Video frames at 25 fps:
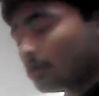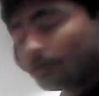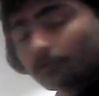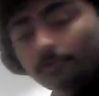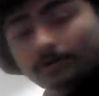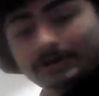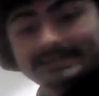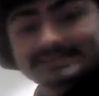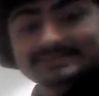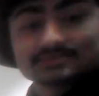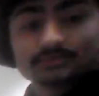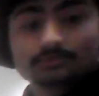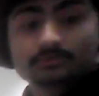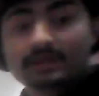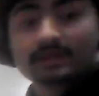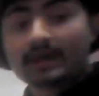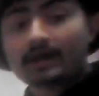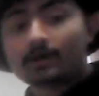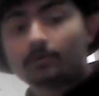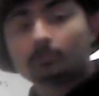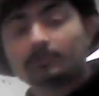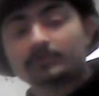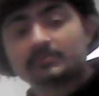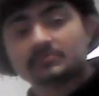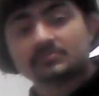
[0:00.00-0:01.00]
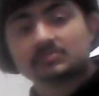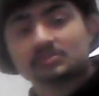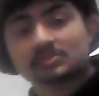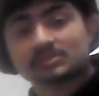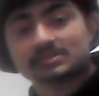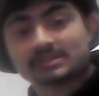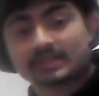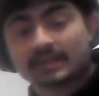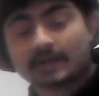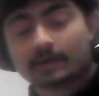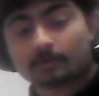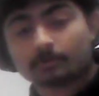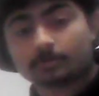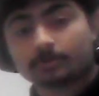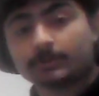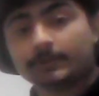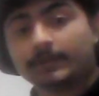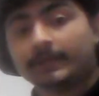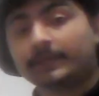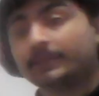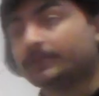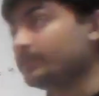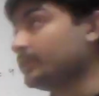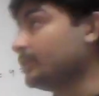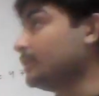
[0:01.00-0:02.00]
All right, so now let's just
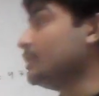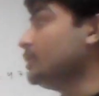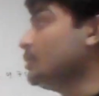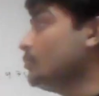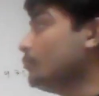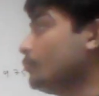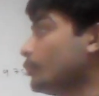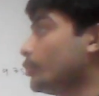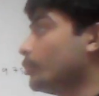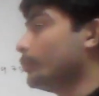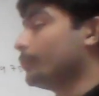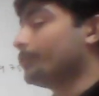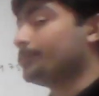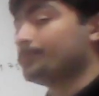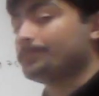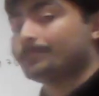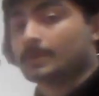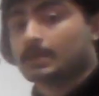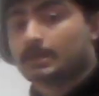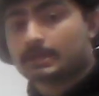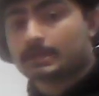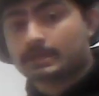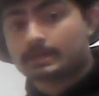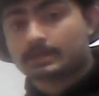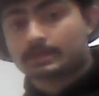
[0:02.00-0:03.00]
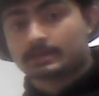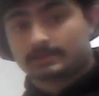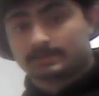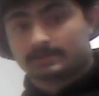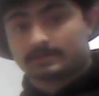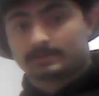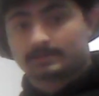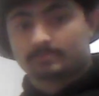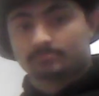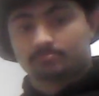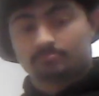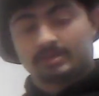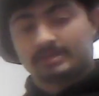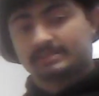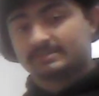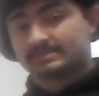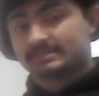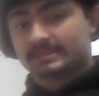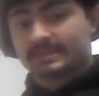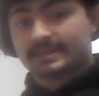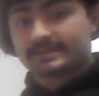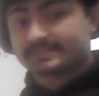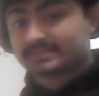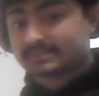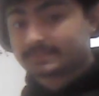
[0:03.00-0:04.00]
calculate the error.
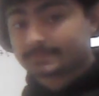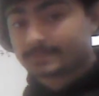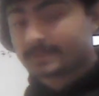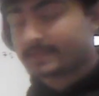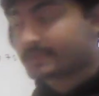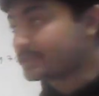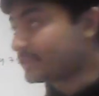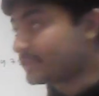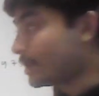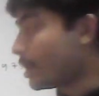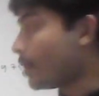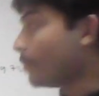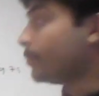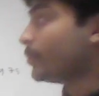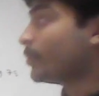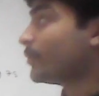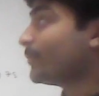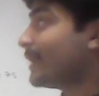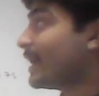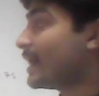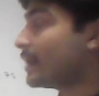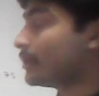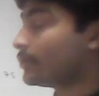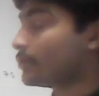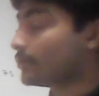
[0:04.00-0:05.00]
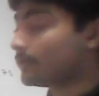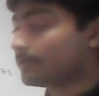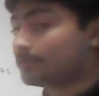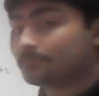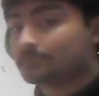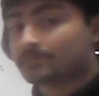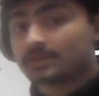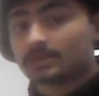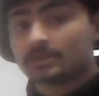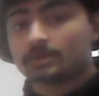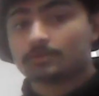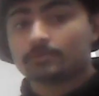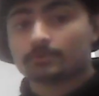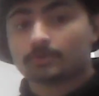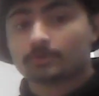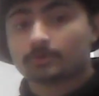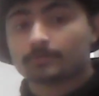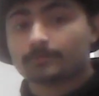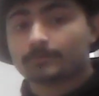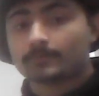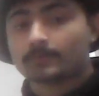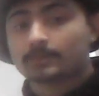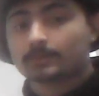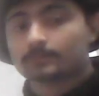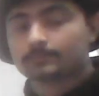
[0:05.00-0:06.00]
Let's estimate the upper bound of the
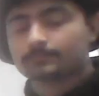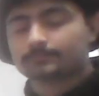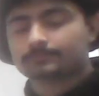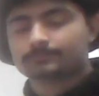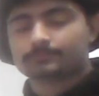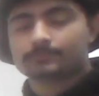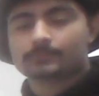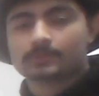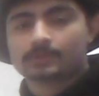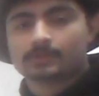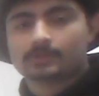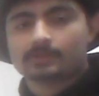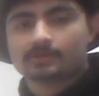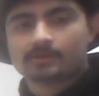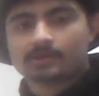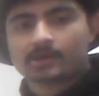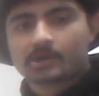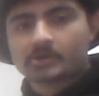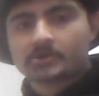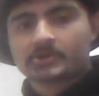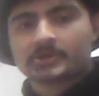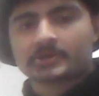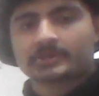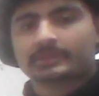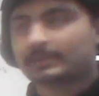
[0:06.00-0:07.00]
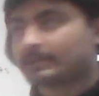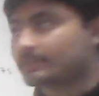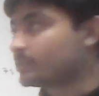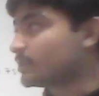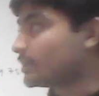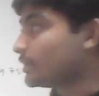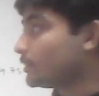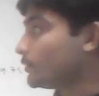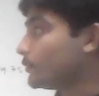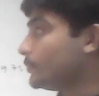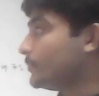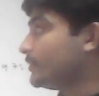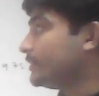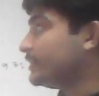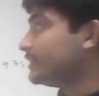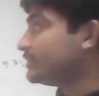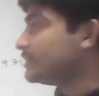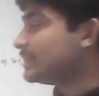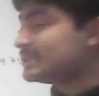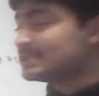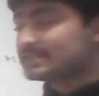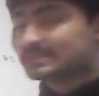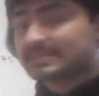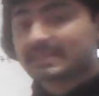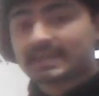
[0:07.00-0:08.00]
error. All right, then now
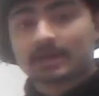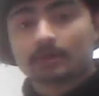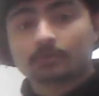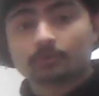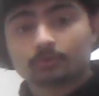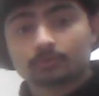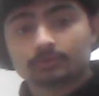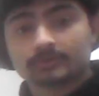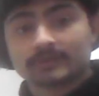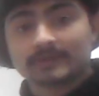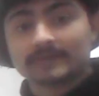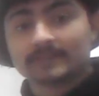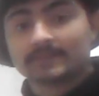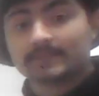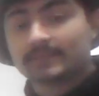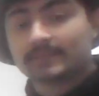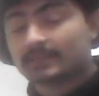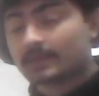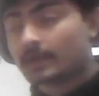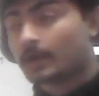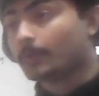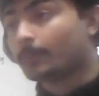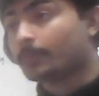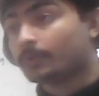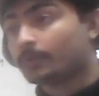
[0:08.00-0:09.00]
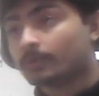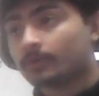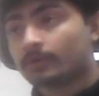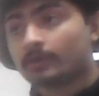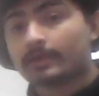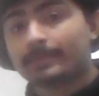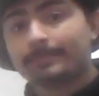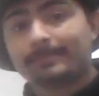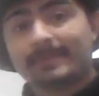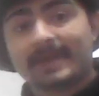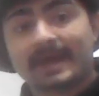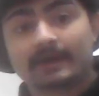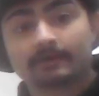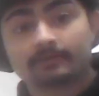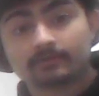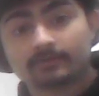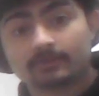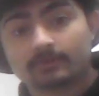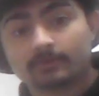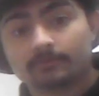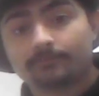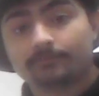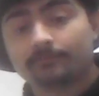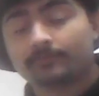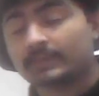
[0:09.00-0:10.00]
let's calculate the upper
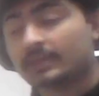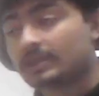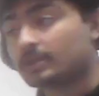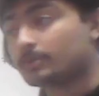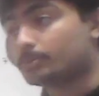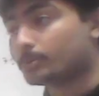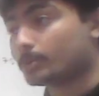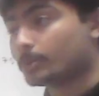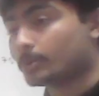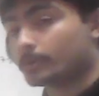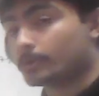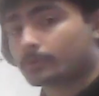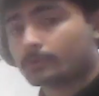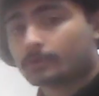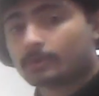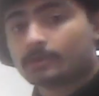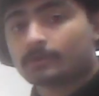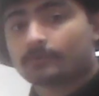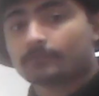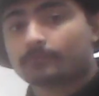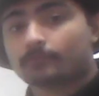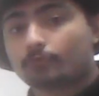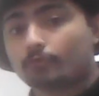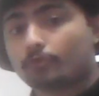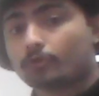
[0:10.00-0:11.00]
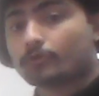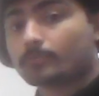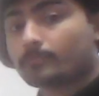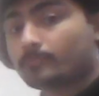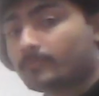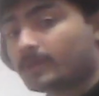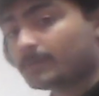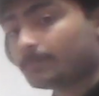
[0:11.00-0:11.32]
bound of error for